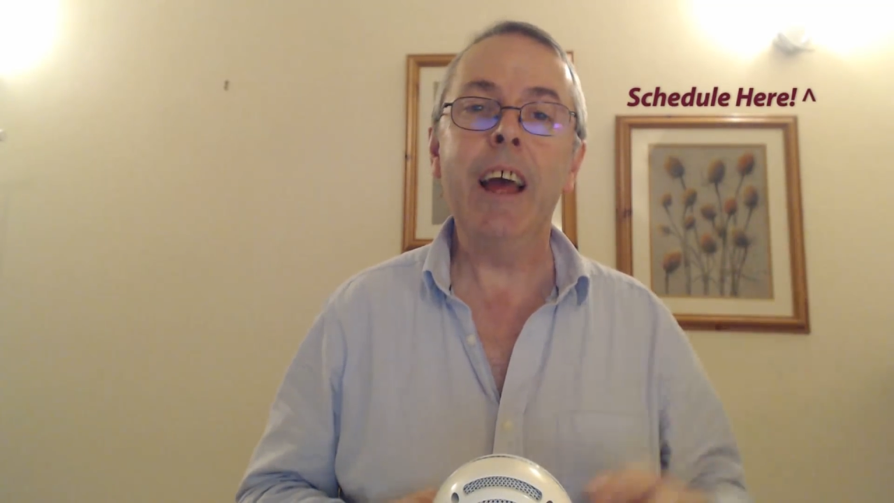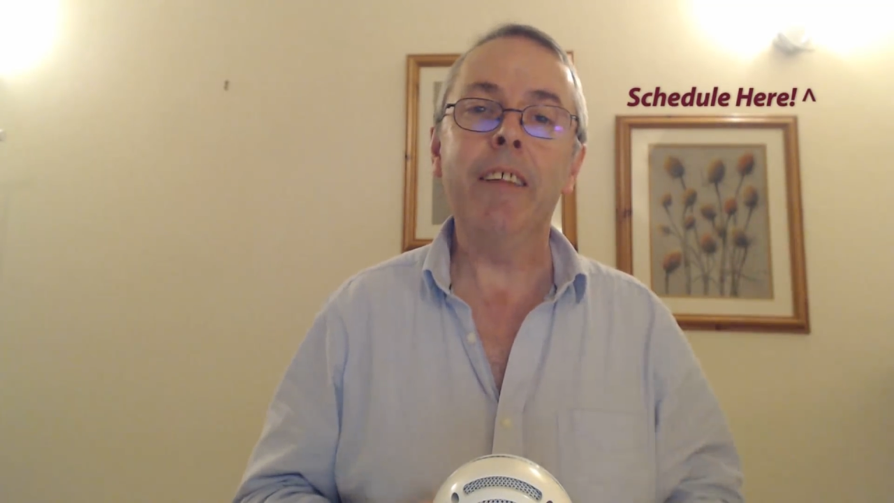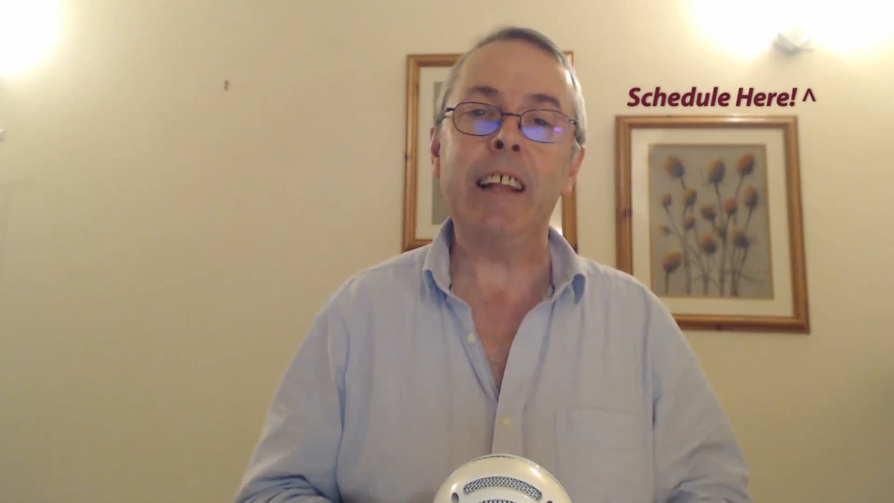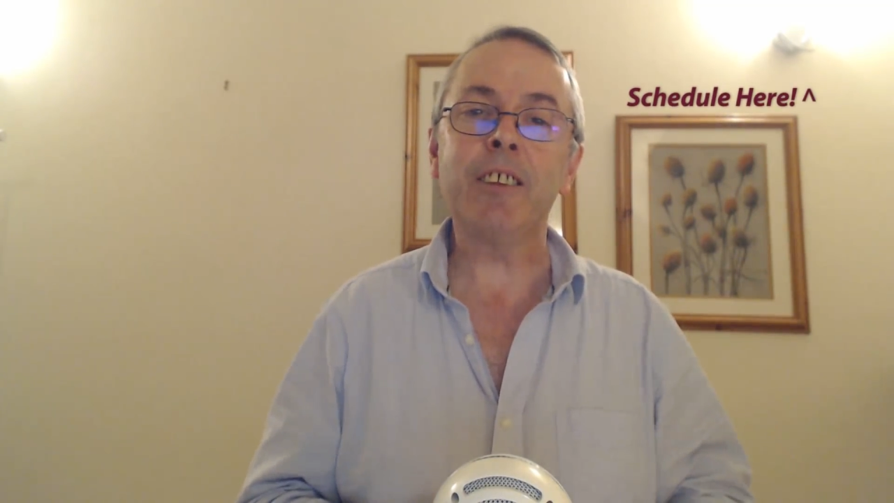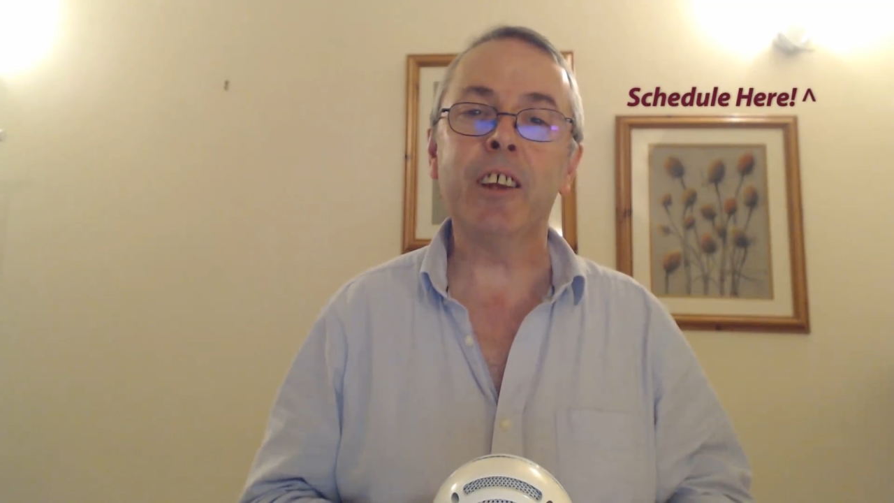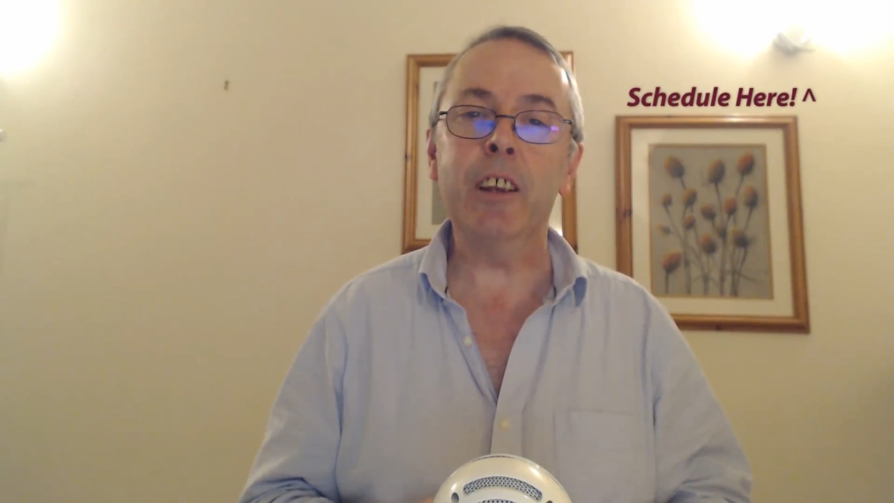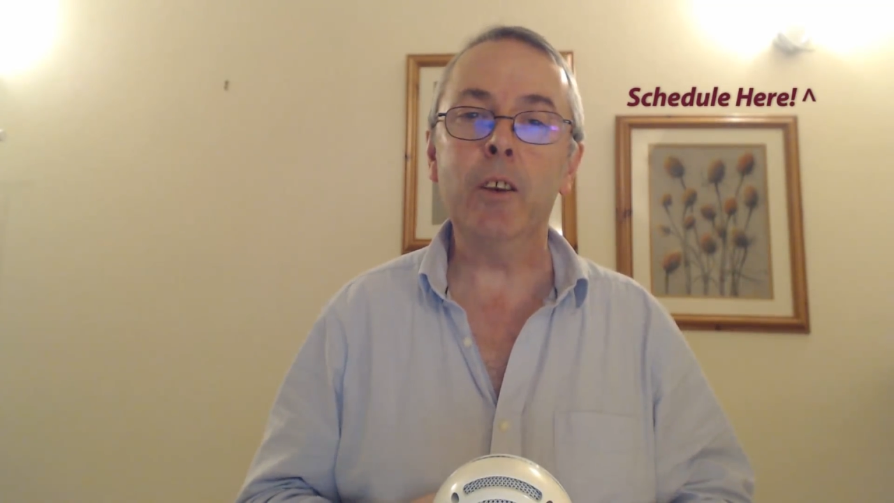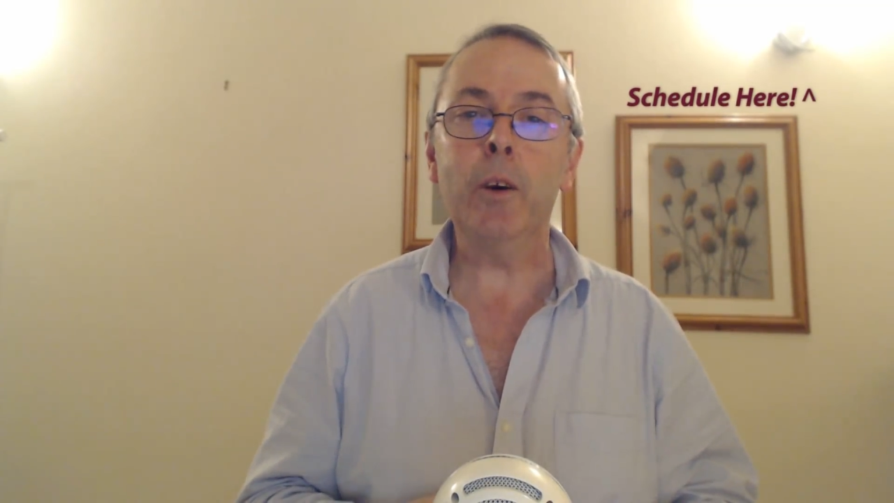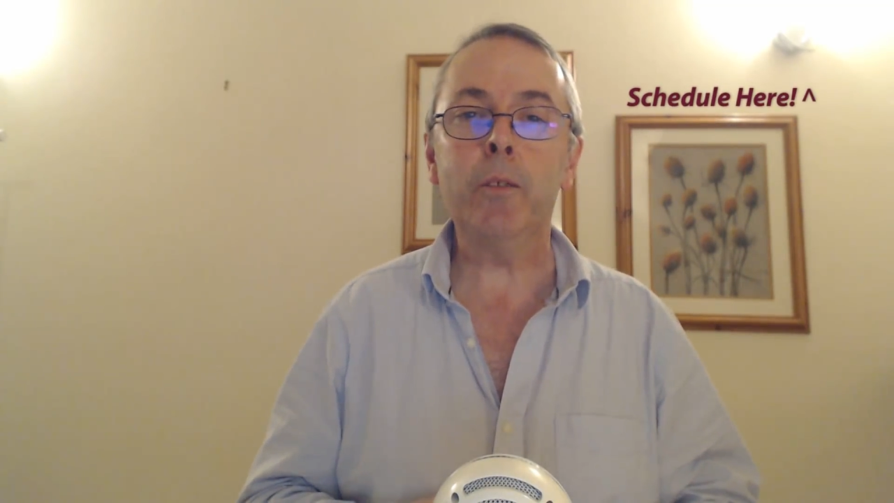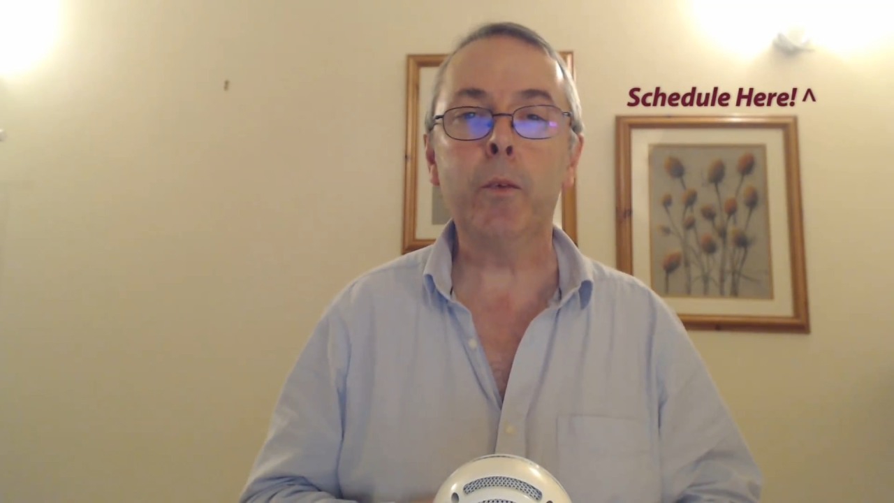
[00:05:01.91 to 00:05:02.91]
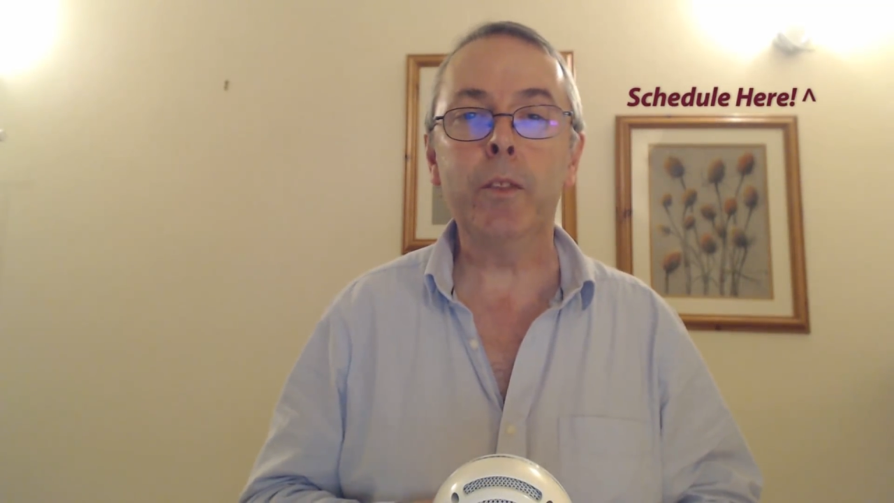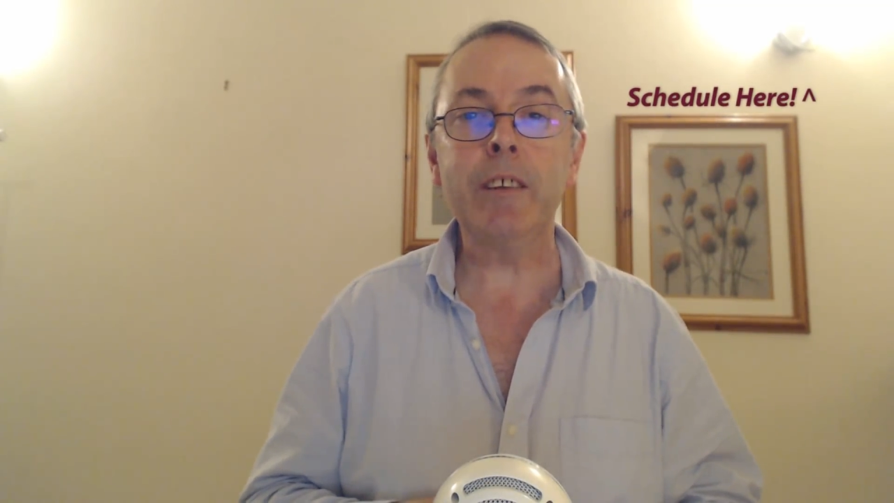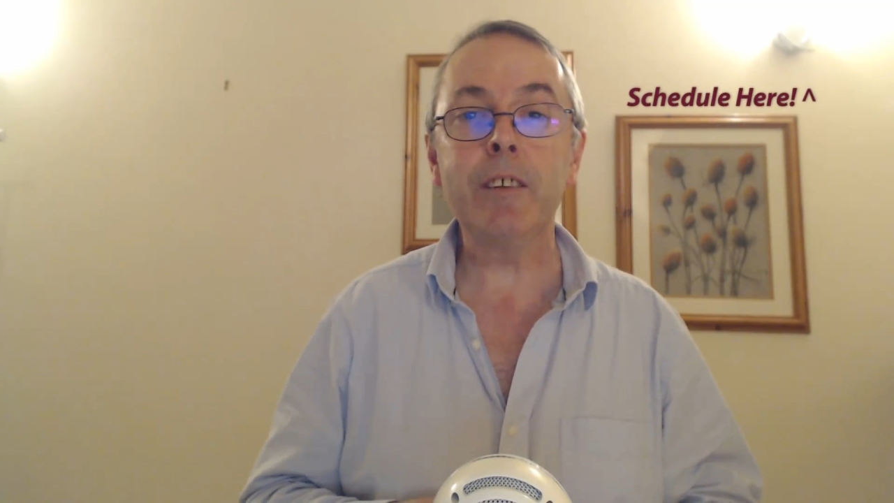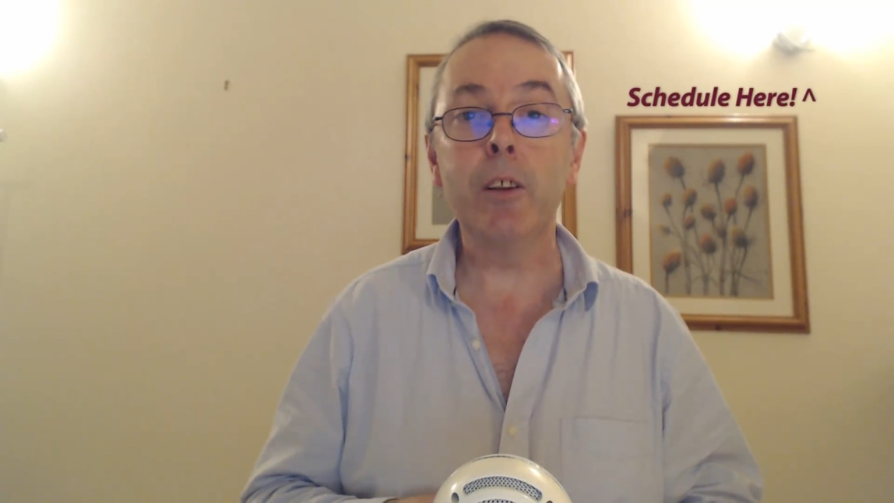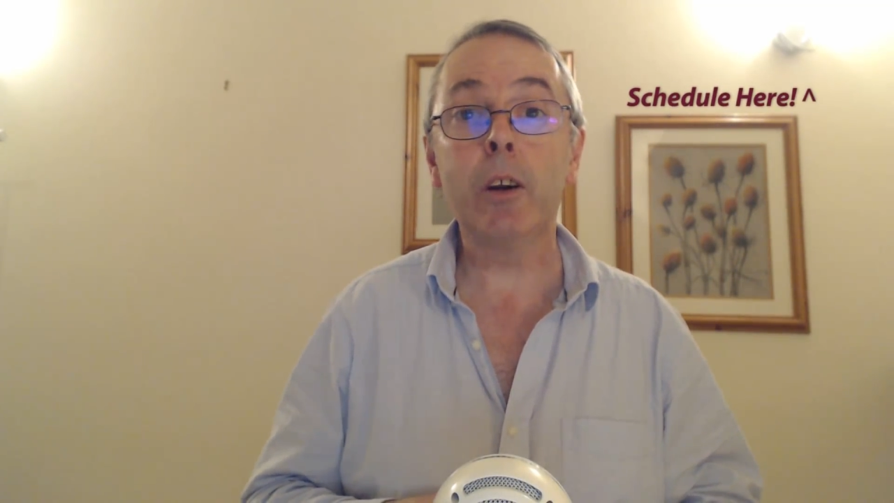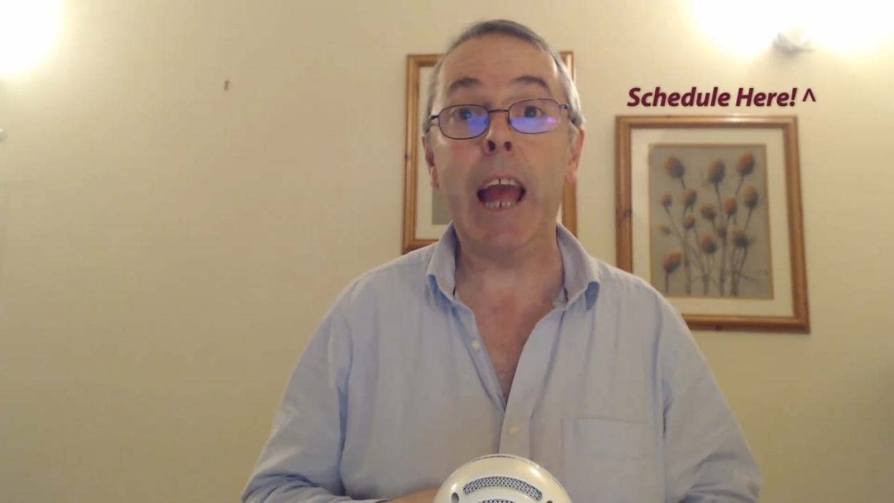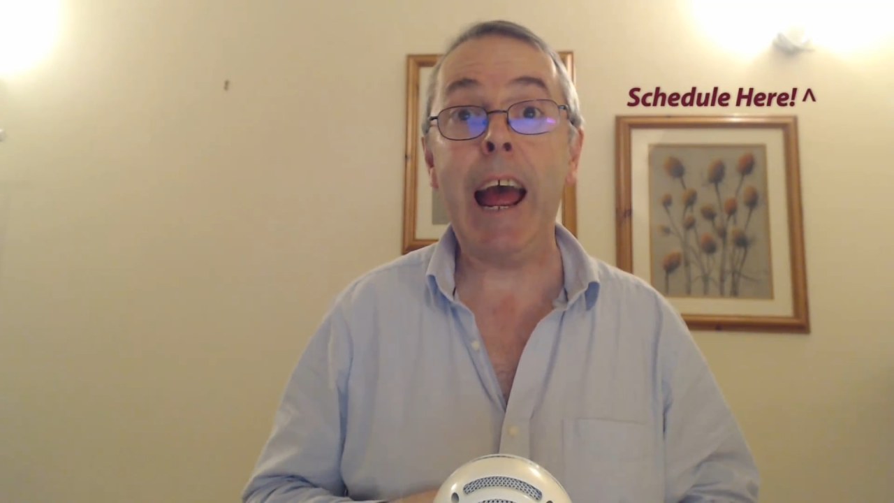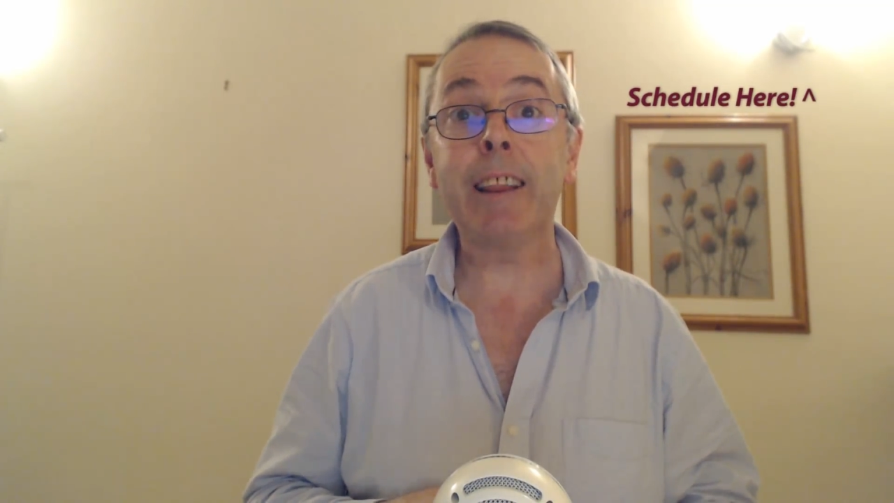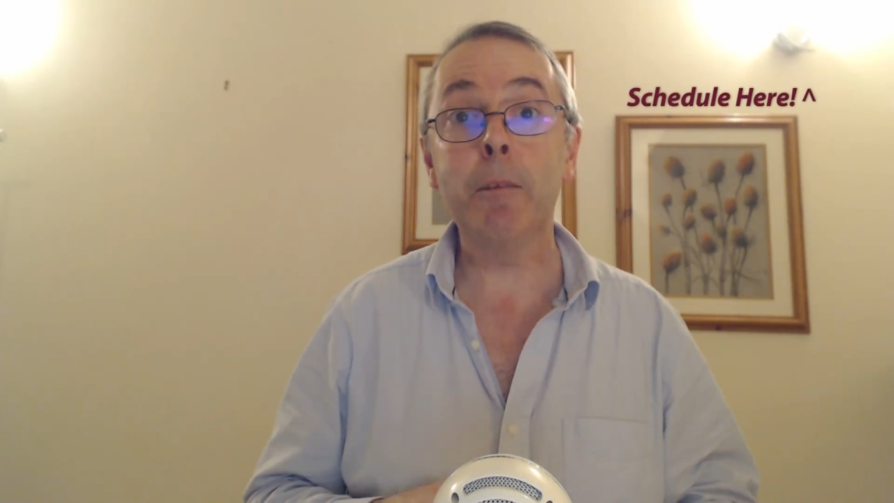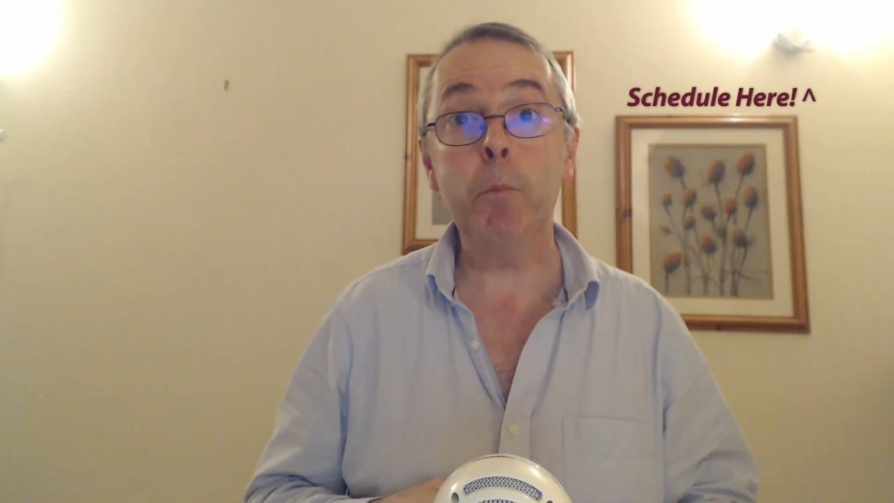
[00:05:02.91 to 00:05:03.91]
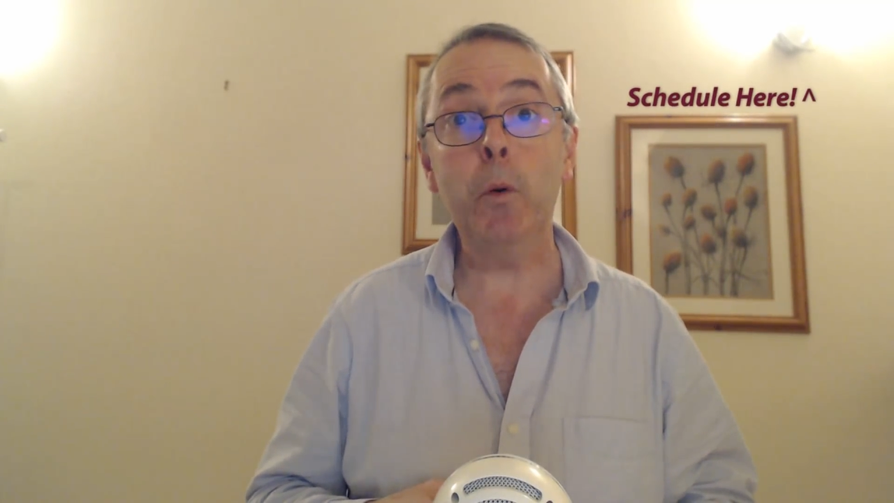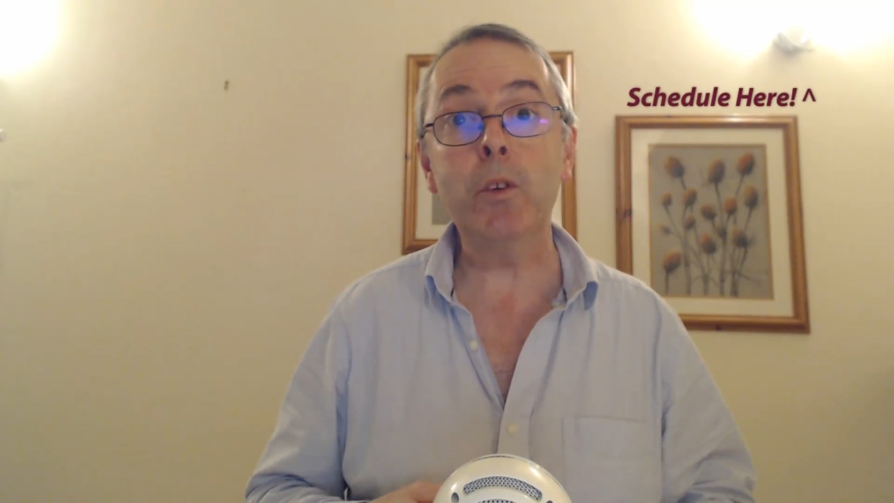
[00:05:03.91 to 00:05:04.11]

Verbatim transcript: That's going to do it for this look at the moon's